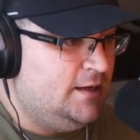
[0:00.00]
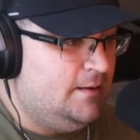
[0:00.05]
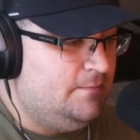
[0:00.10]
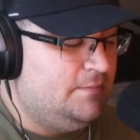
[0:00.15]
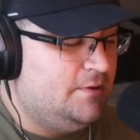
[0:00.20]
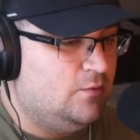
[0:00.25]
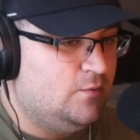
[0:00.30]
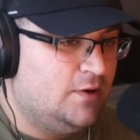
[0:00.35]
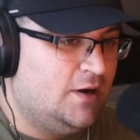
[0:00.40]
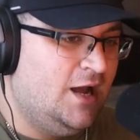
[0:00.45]

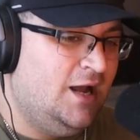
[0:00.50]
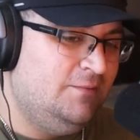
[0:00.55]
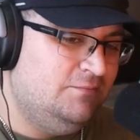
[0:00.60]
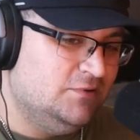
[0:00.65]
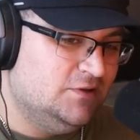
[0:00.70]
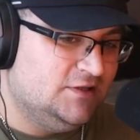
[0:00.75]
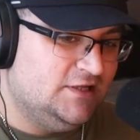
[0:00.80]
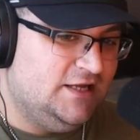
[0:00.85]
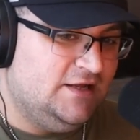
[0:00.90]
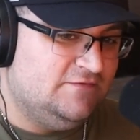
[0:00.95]
But what I
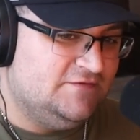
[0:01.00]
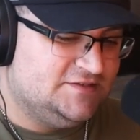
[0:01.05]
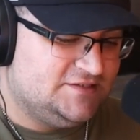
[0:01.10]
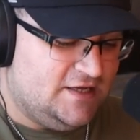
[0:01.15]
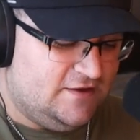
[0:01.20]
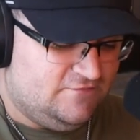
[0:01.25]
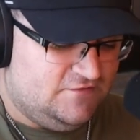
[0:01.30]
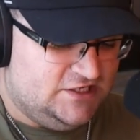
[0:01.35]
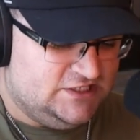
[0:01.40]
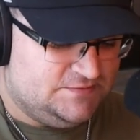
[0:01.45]
believe is
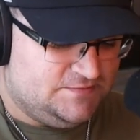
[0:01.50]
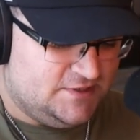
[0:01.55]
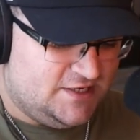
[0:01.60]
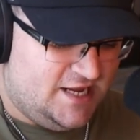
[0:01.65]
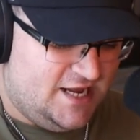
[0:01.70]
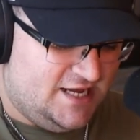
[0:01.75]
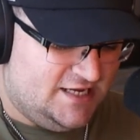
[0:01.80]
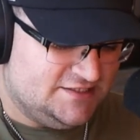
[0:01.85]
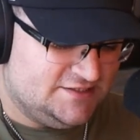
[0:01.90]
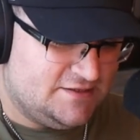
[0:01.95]
that Facebook
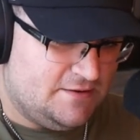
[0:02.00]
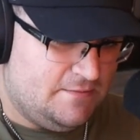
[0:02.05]
has